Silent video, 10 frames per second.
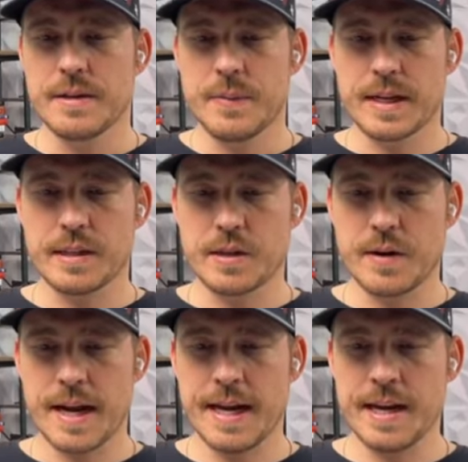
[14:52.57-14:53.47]
we can look
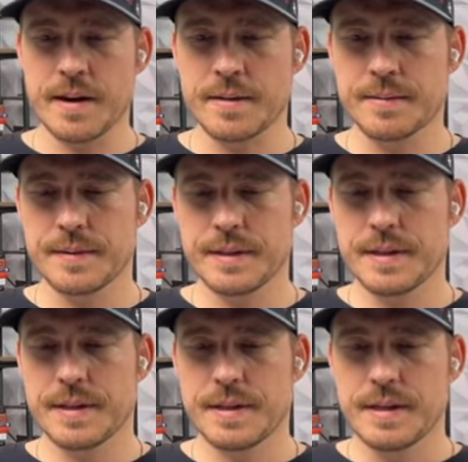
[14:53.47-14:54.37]
right here.
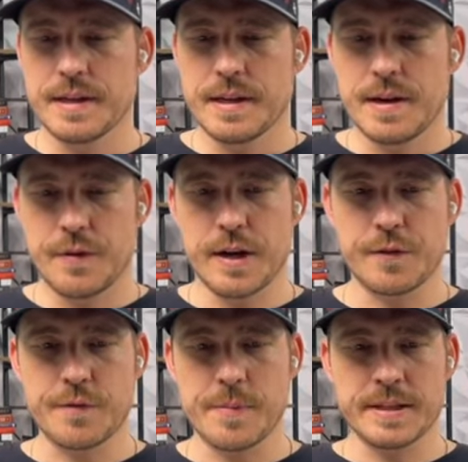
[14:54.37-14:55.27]
We go
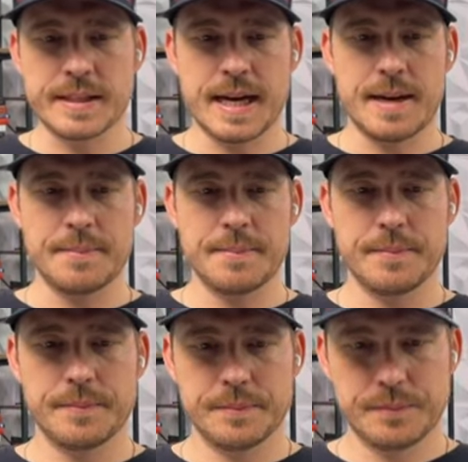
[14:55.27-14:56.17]
from this top
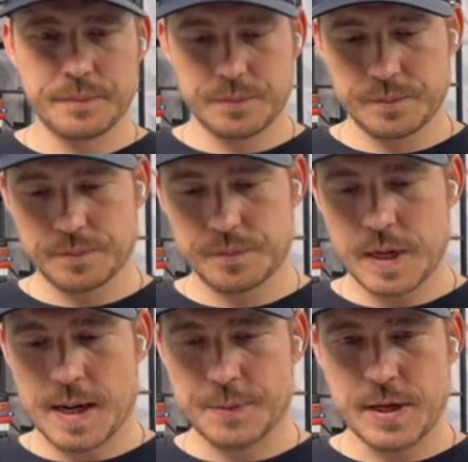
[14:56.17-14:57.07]

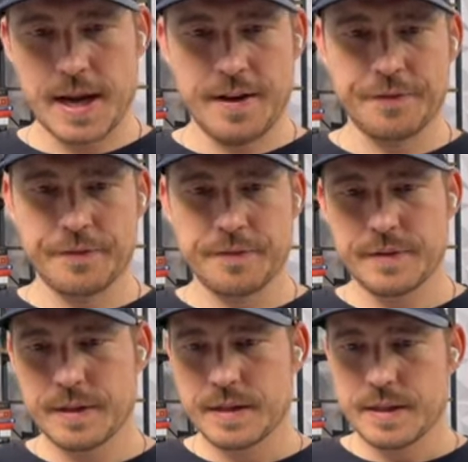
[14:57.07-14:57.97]
Option F
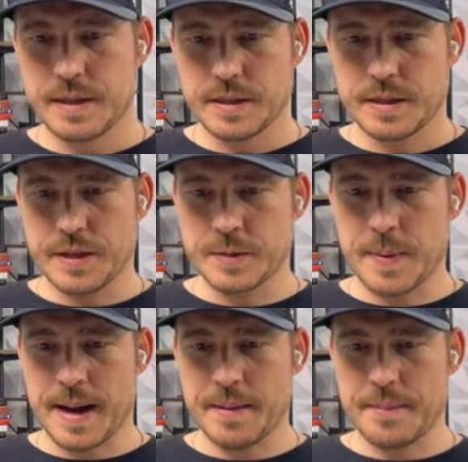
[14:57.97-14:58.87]
to this
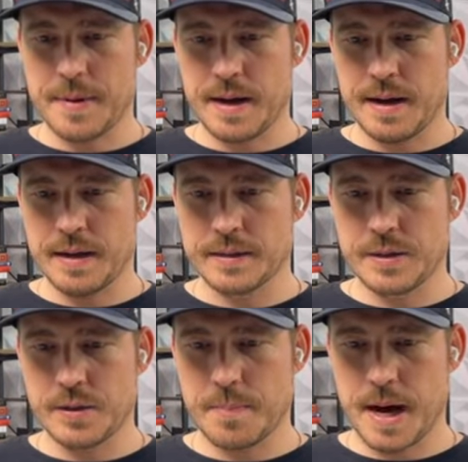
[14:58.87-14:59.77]

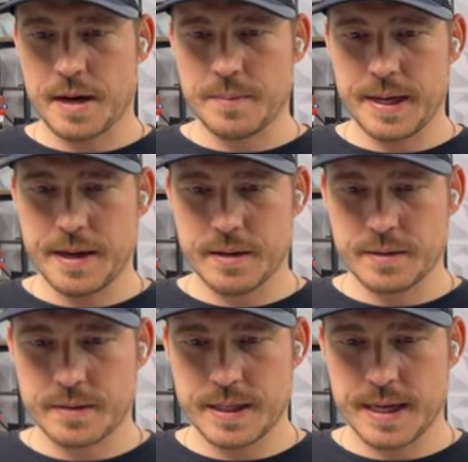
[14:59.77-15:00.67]
to the bottom here.
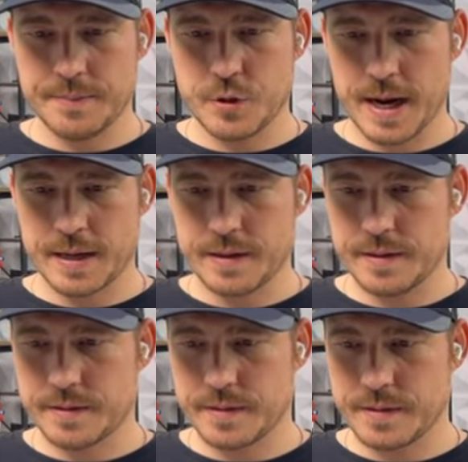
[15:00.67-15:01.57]
See, I've dragged
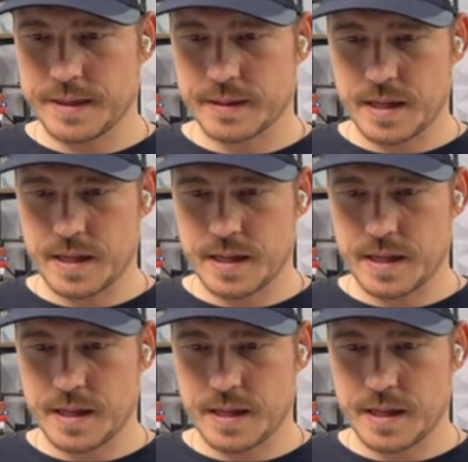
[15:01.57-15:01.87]
this